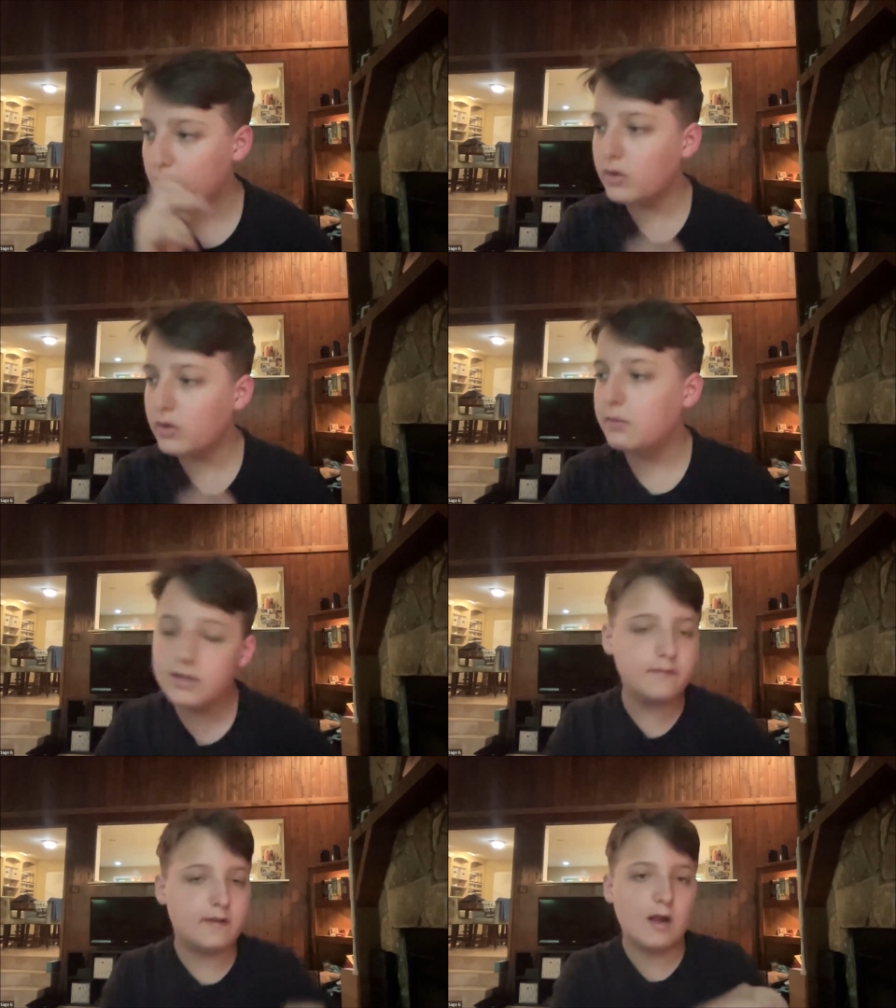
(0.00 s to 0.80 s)
That's
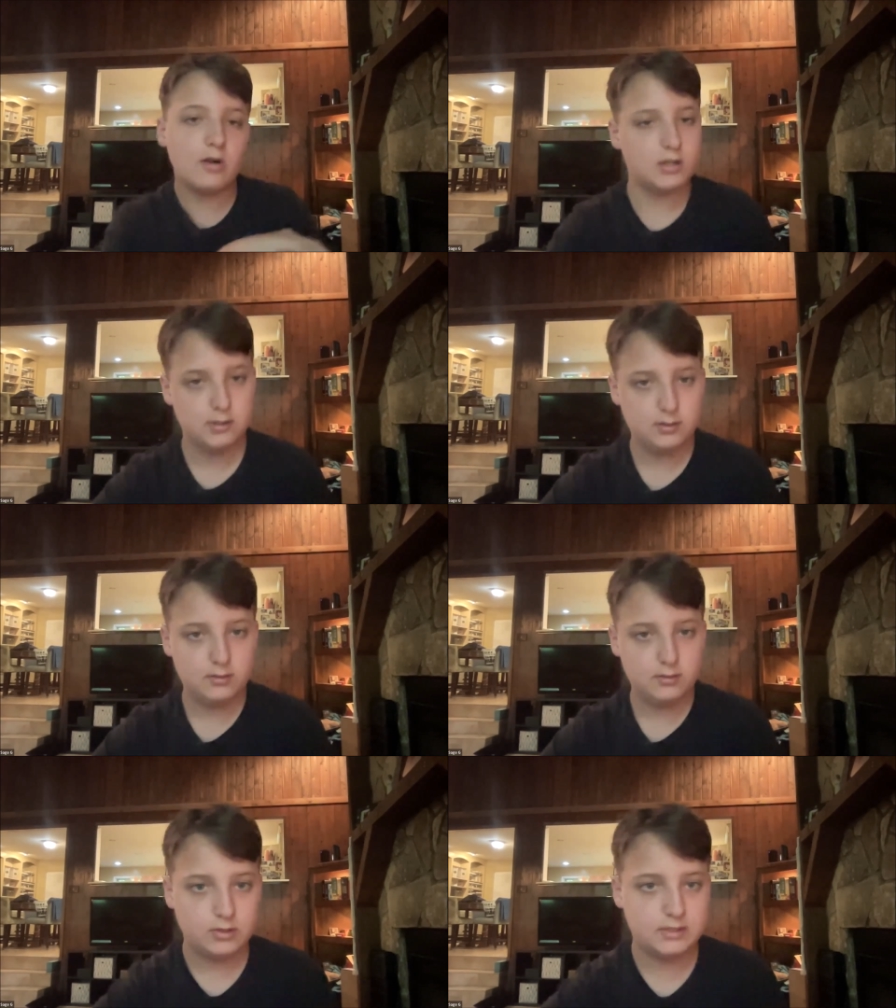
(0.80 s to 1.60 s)
why we believe in
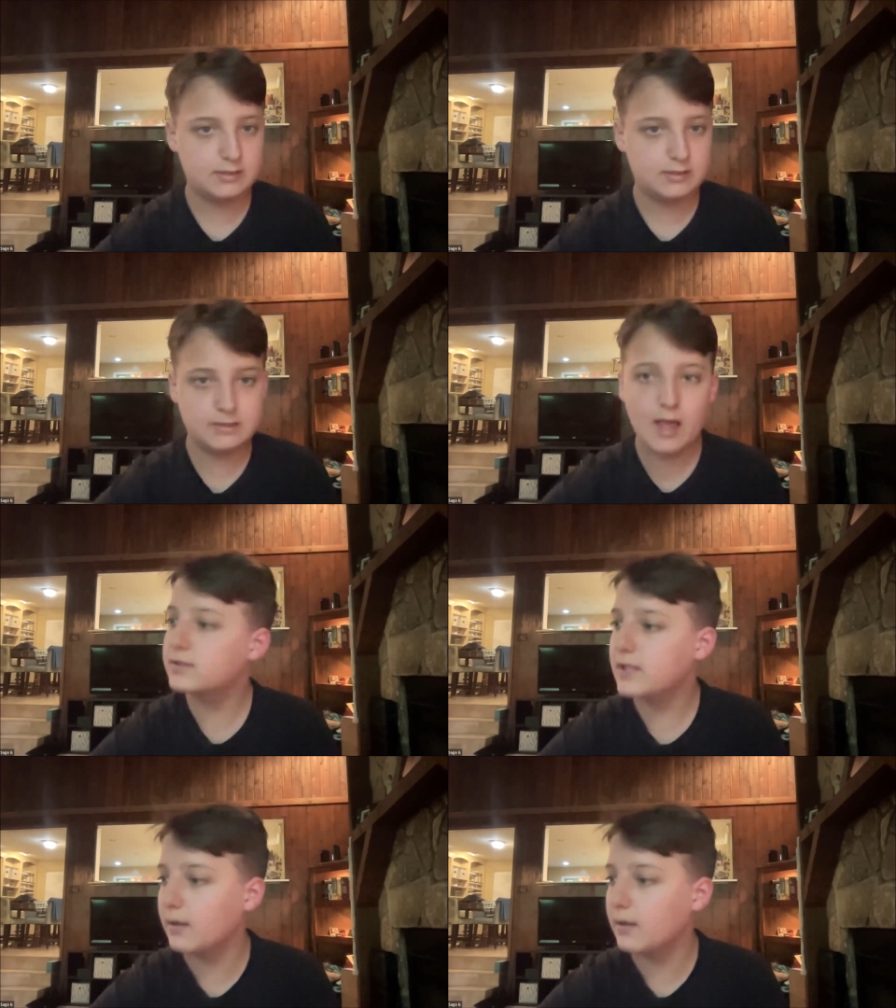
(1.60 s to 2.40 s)
our God.
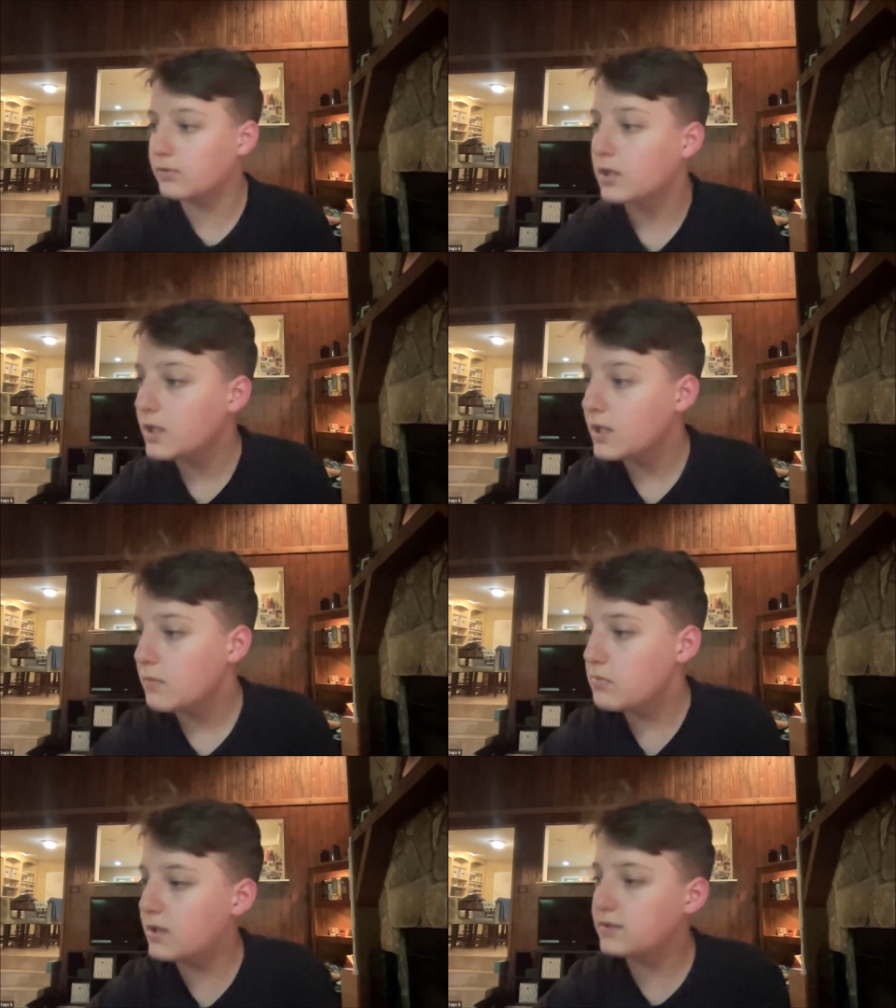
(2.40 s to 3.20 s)
It's the exact
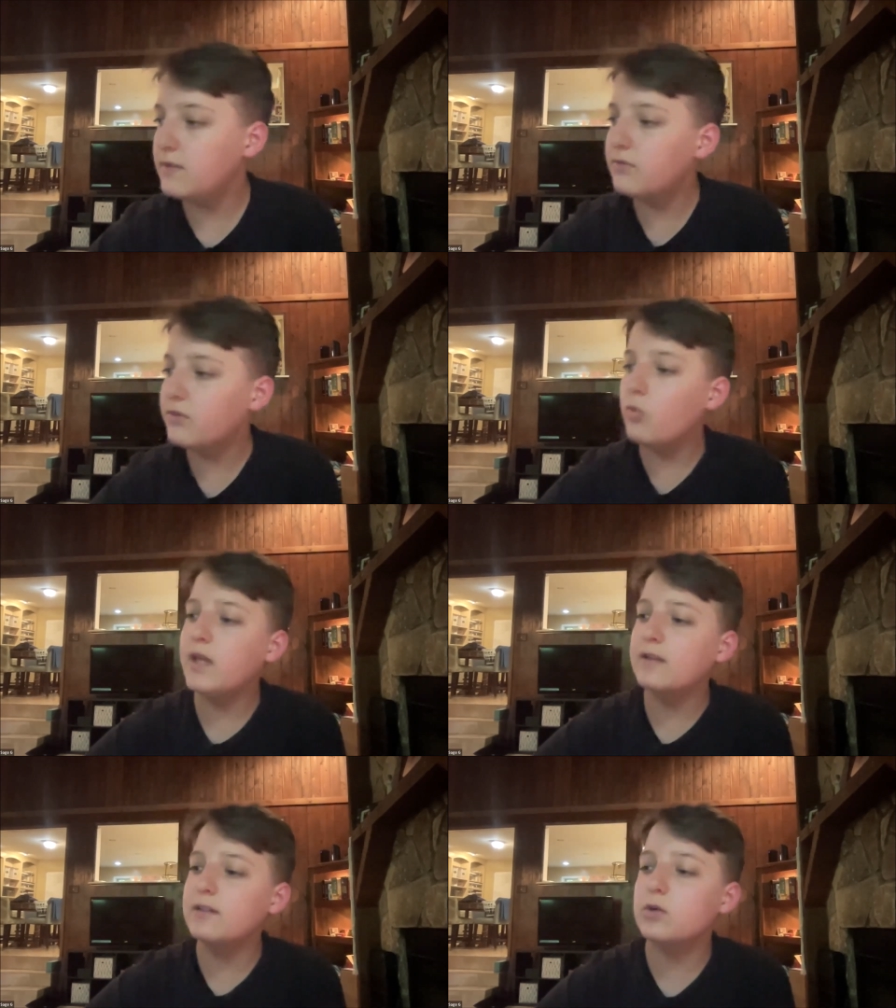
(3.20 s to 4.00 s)
same. Because
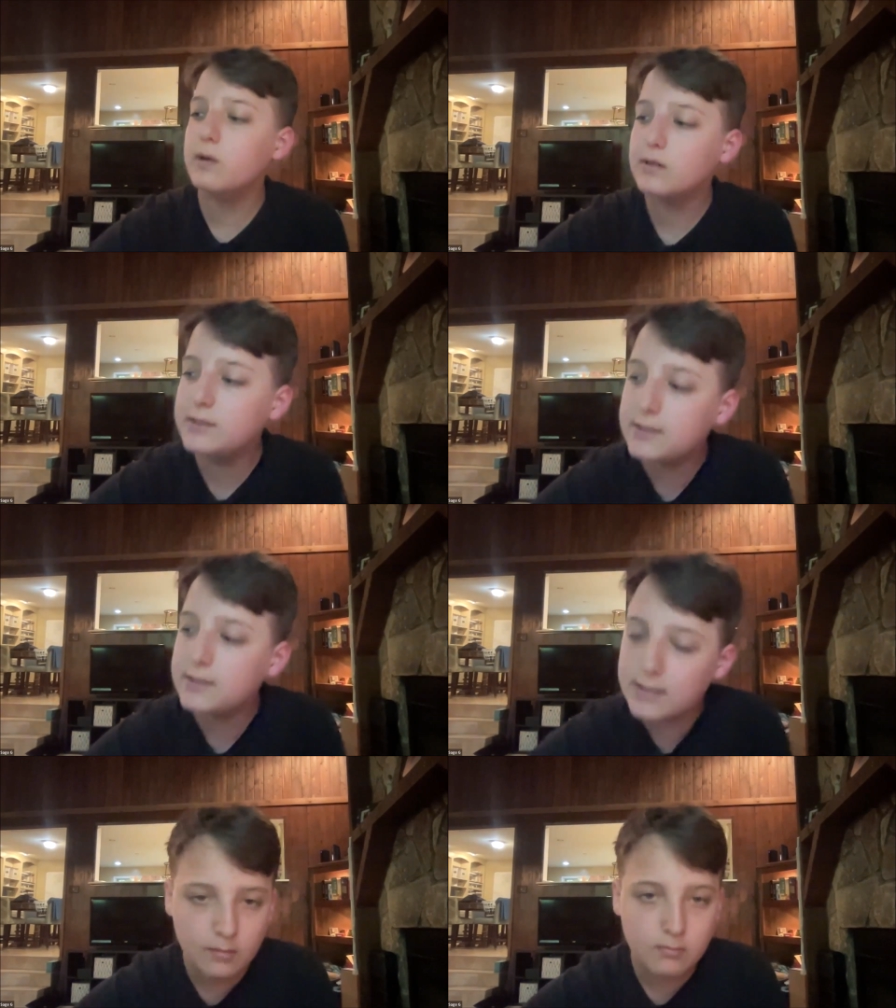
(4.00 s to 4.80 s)
even though we can't
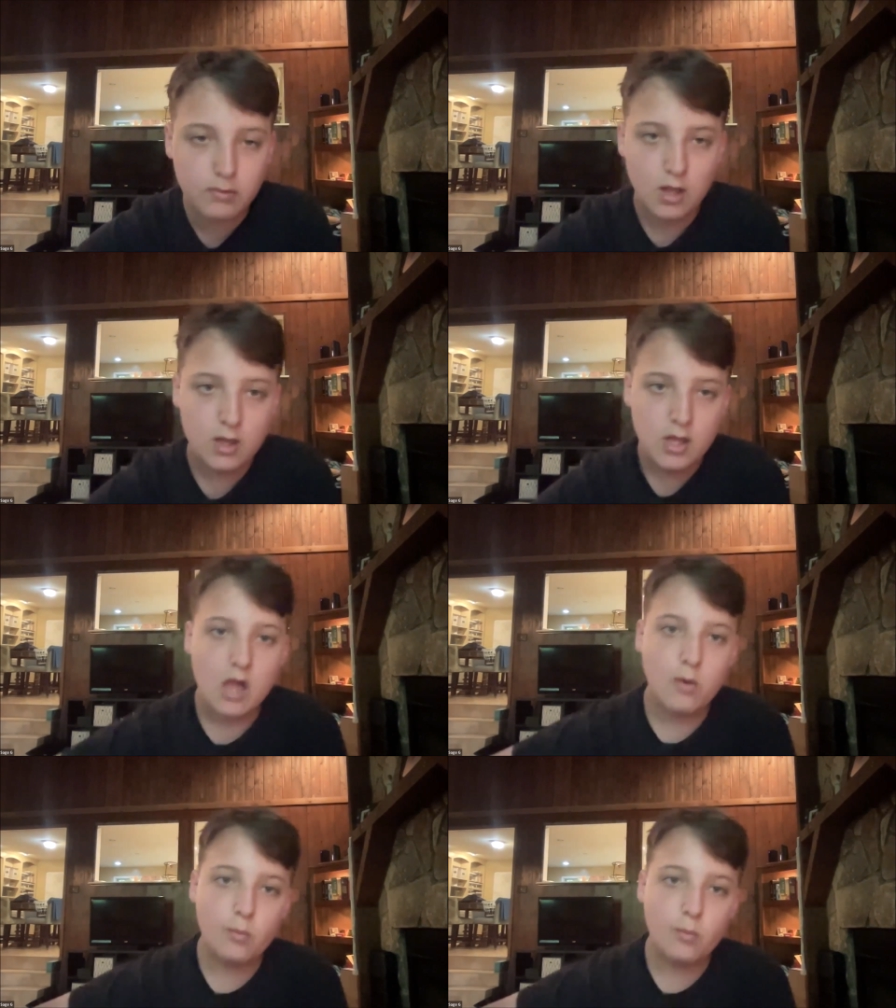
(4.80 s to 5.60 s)
directly see
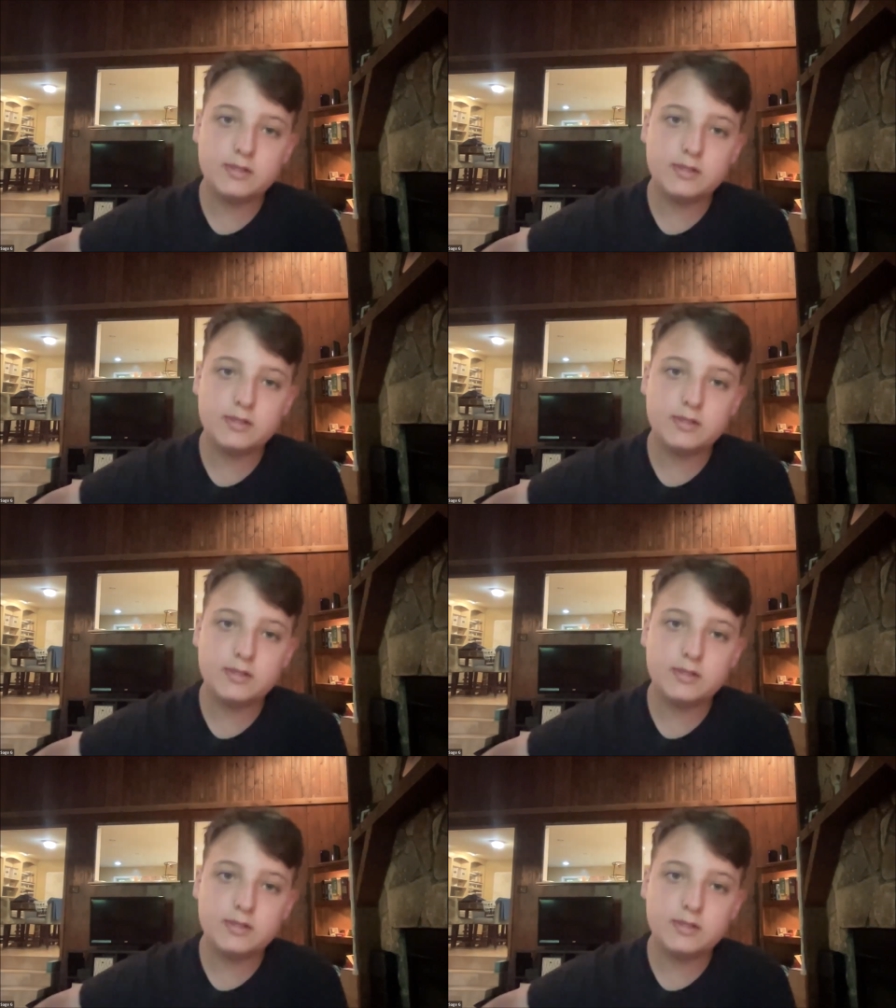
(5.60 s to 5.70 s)
him,